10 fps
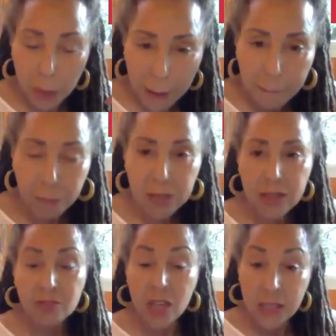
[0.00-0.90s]

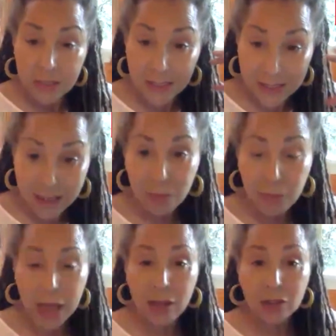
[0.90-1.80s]
MPs to come
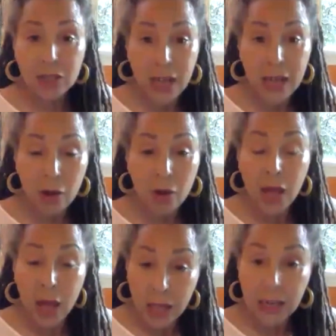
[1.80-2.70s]
out now
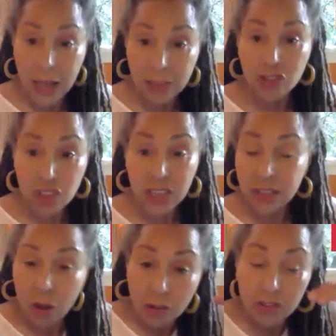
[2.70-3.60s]
and actually
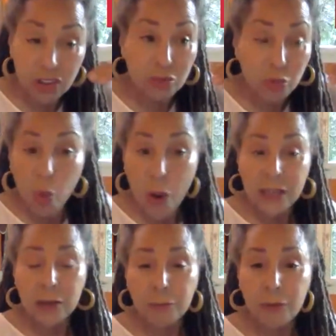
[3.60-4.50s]
not just
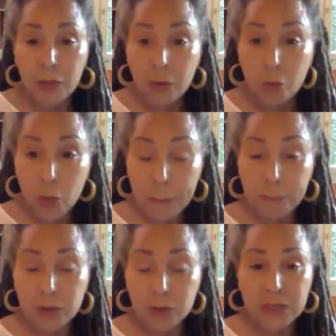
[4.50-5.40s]
wait for the
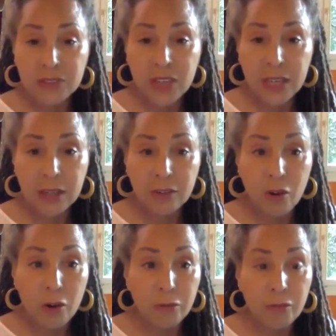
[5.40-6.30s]
whip to be taken
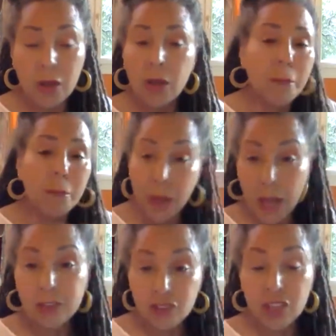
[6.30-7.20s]
off, but
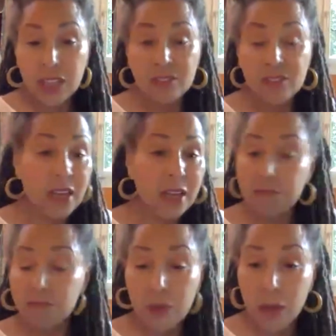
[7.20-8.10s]
actually say,
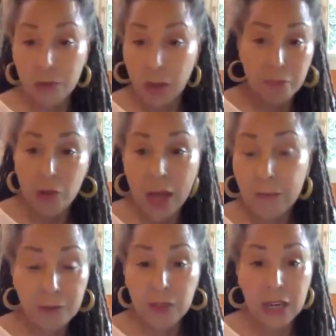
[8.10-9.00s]
no, I'm not
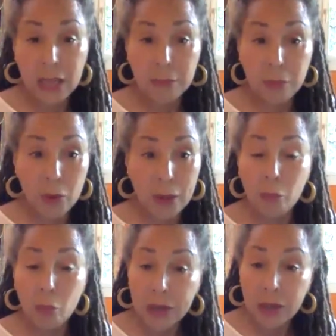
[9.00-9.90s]
having the Labour whip.
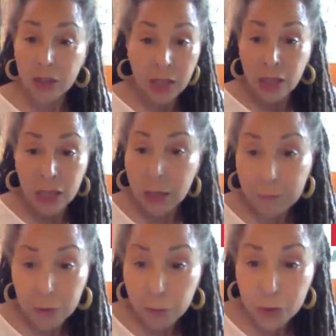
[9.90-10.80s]
We're going to,
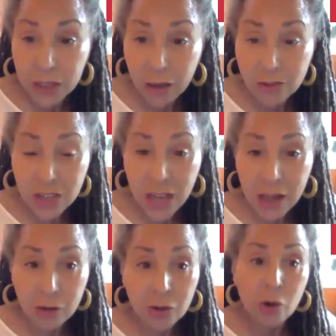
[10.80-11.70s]
even if we go
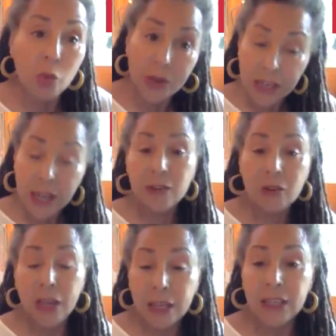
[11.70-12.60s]
down, we
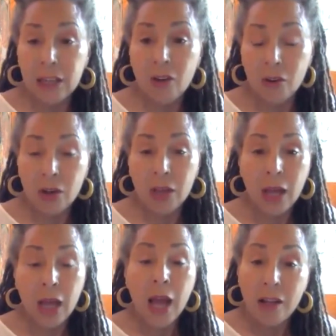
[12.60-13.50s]
cannot any longer
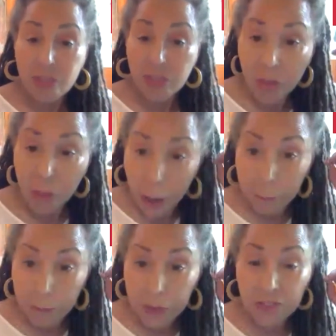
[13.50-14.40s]
and uh,
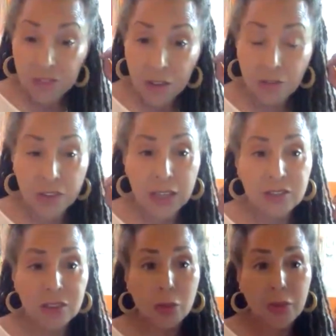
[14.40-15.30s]
be
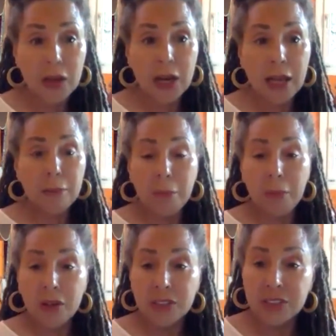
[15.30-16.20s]
associated with the Labour
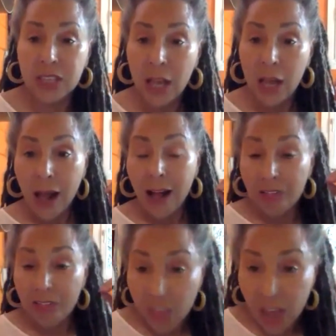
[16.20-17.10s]
Party.
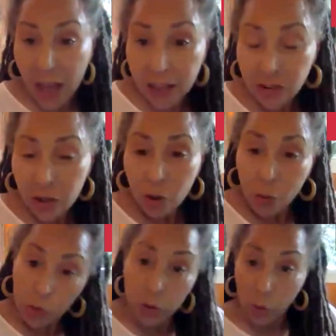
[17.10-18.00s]
And that
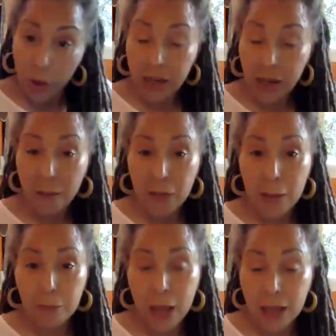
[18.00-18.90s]
would wake up
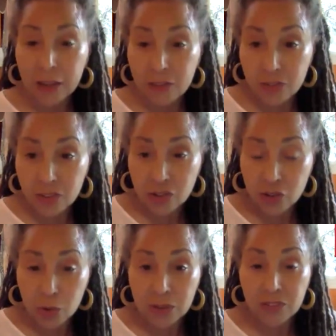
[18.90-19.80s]
their black
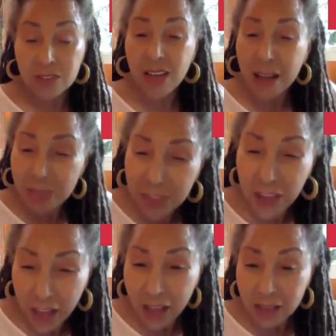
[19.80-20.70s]
constituencies. And
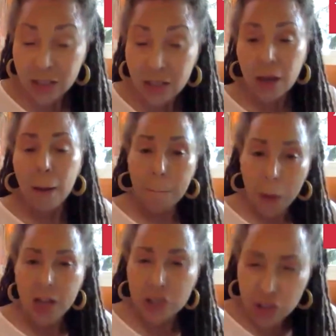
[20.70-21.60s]
that
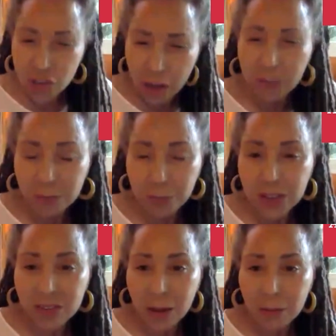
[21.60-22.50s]
might just be
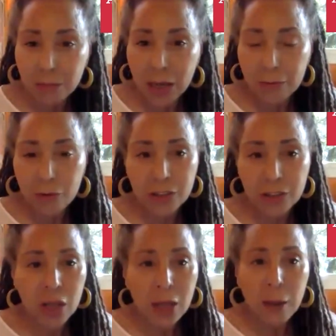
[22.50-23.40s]
some
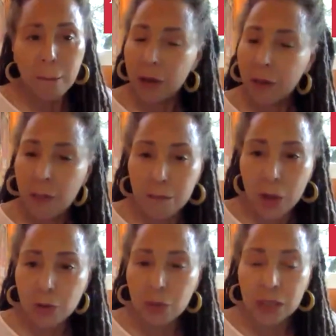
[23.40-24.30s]
leverage. But at the
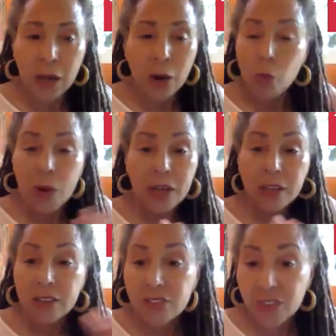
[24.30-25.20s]
moment, we're
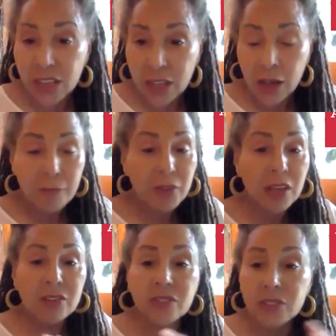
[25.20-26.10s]
going to see the
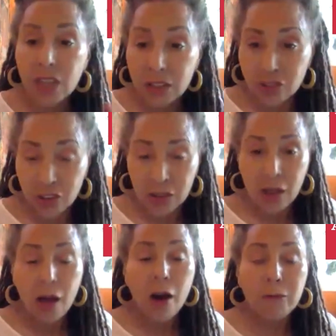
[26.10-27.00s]
extinction
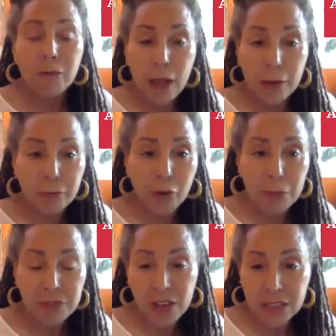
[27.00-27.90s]
of left
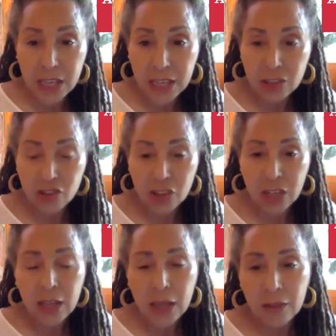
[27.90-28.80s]
representation
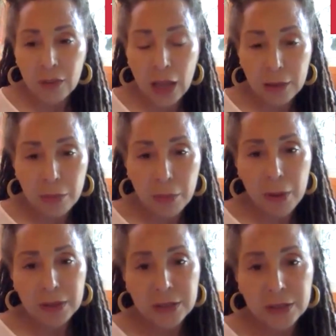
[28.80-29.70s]
in the Labour
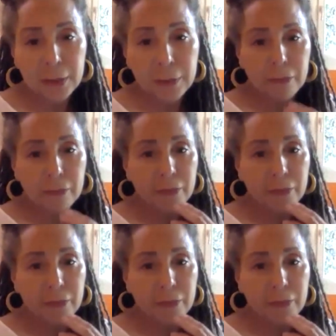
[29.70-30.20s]
Party.